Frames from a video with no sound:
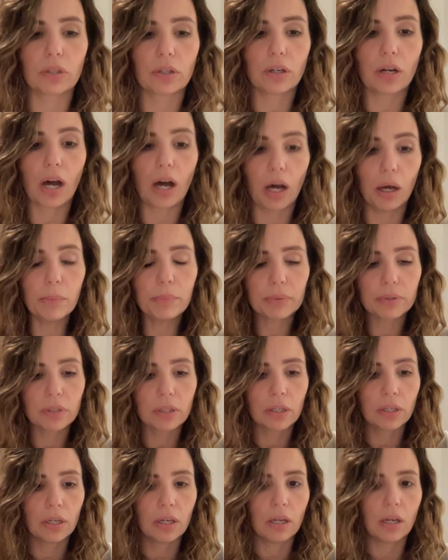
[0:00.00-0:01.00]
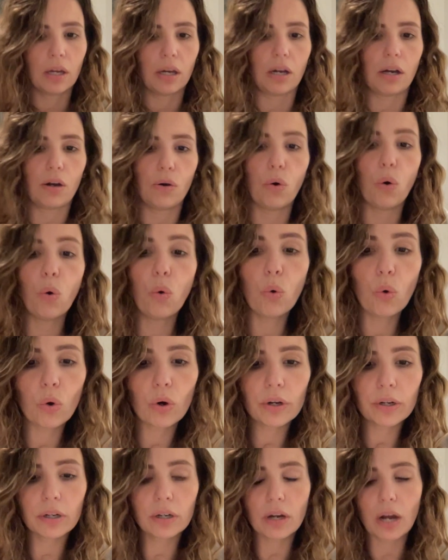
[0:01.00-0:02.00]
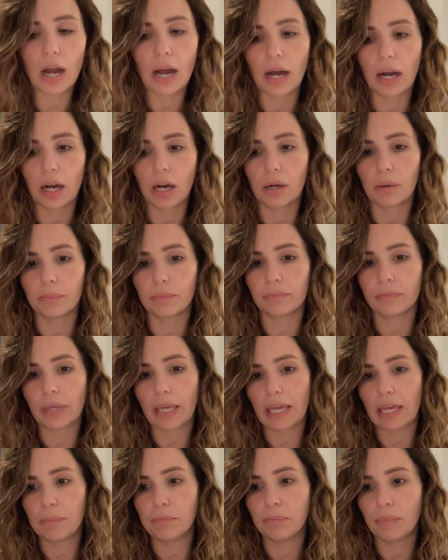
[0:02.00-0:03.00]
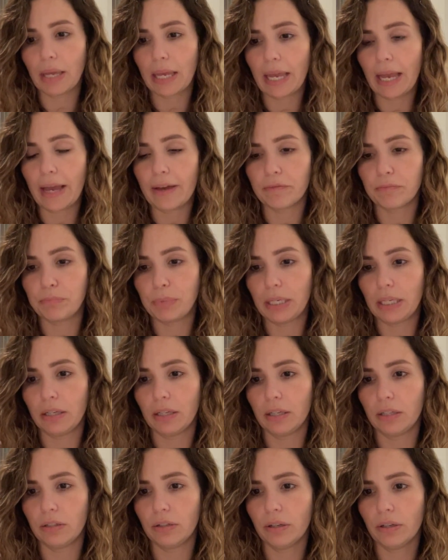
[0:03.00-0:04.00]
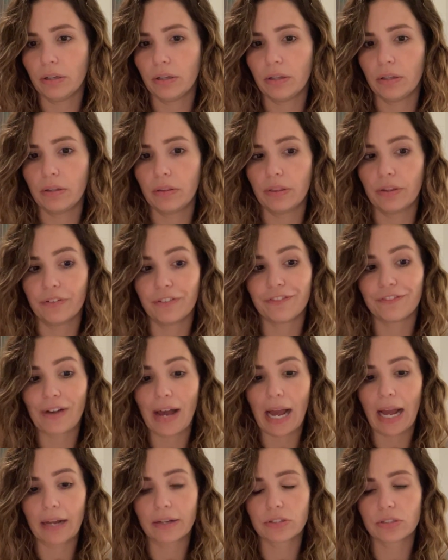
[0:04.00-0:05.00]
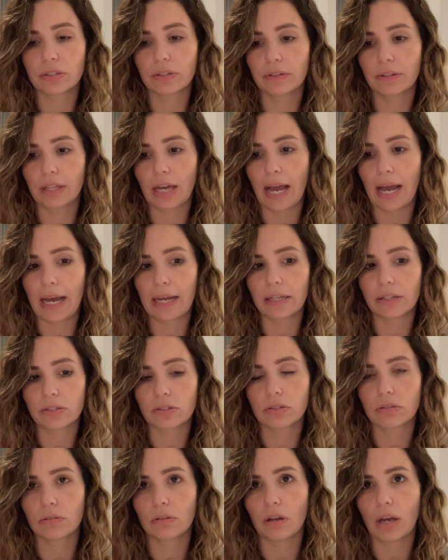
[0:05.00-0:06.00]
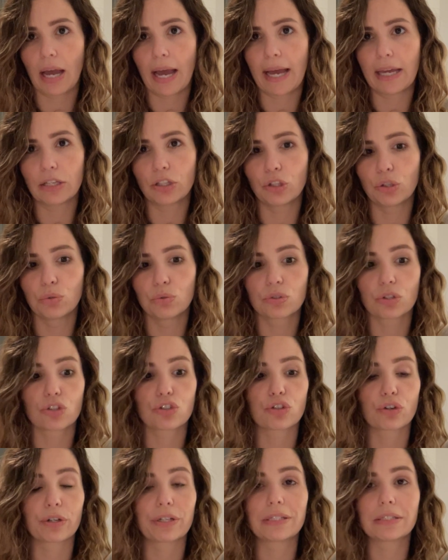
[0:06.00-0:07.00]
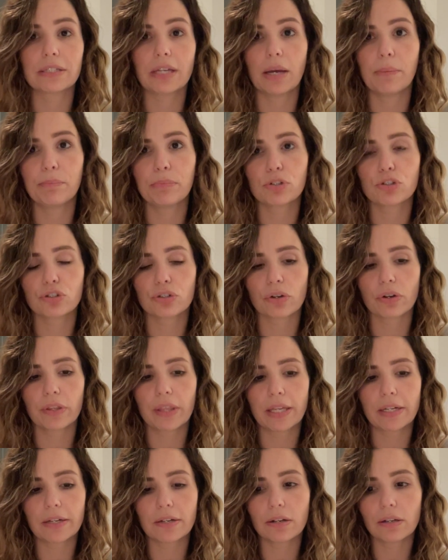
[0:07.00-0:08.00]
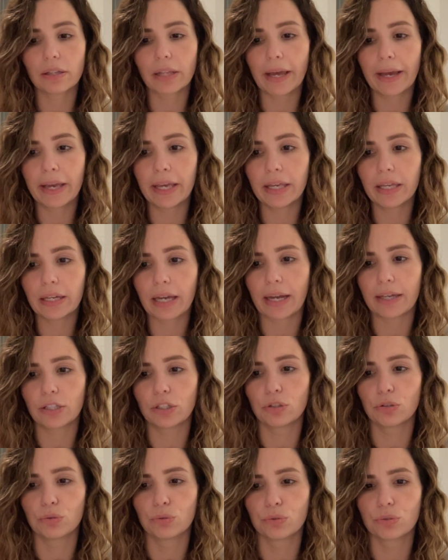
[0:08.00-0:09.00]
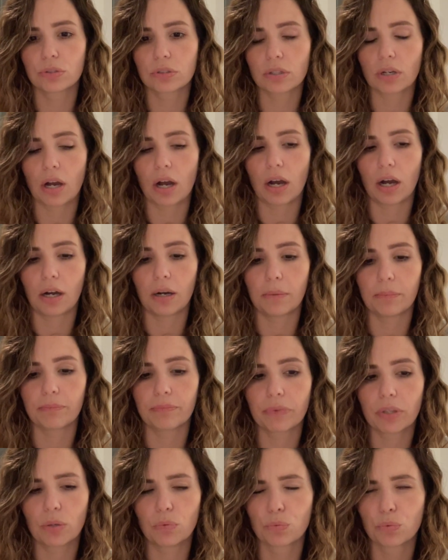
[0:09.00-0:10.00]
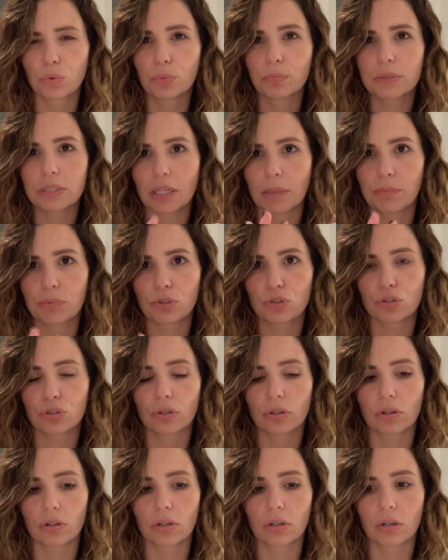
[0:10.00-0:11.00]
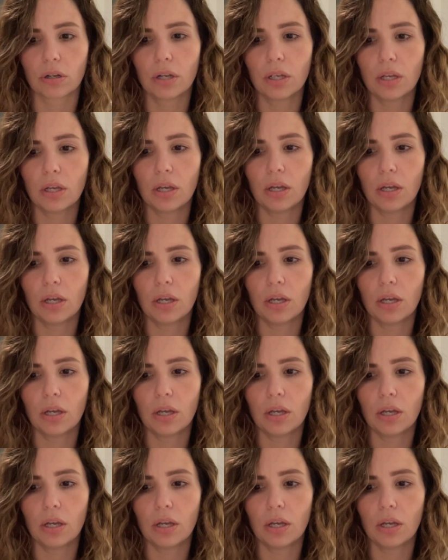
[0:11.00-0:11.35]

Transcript: cup, or it may have been the fact that I used a certain temperature they didn't like. I used room temperature,